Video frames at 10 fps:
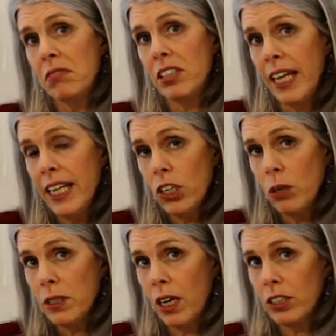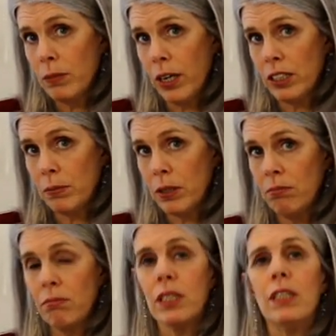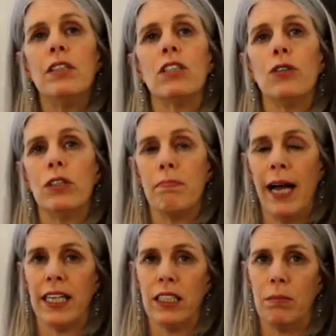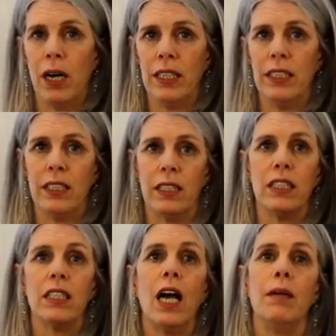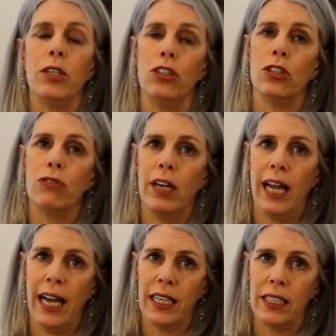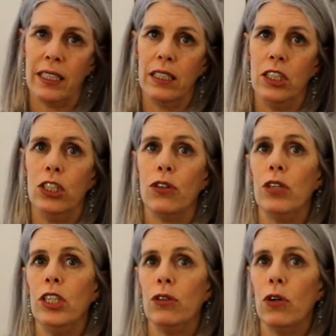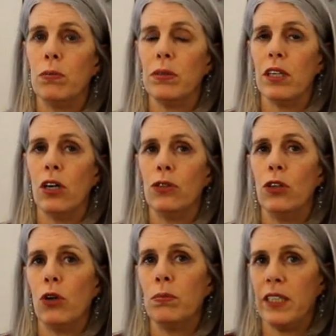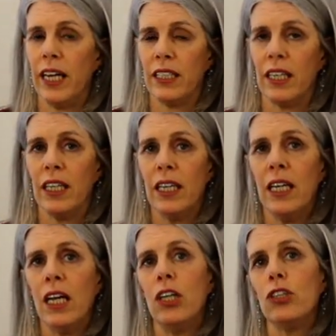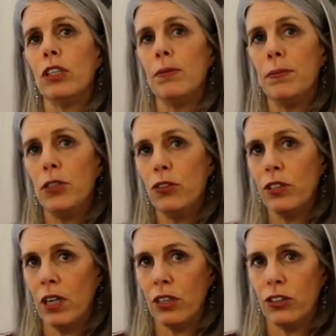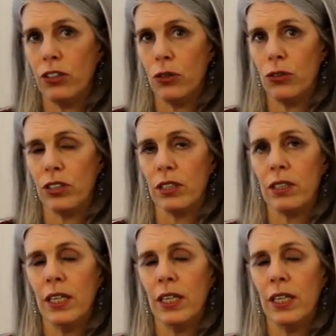staying at home as long as possible is going to maximise the time that you're relaxed in your own home setting. You're going to be producing oxytocin.